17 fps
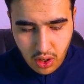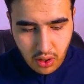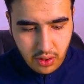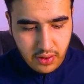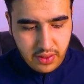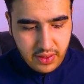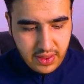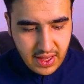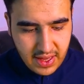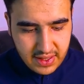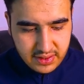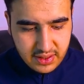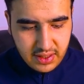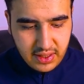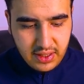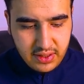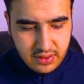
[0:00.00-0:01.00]
On that
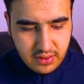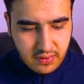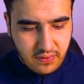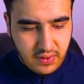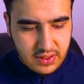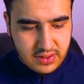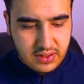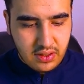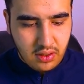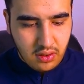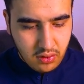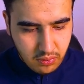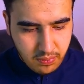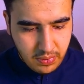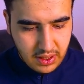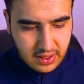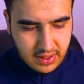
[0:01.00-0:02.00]
interface
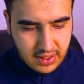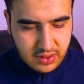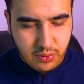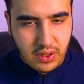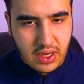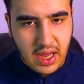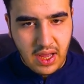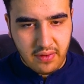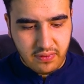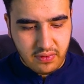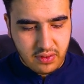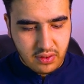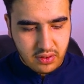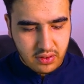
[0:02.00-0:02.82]
loopback that we have.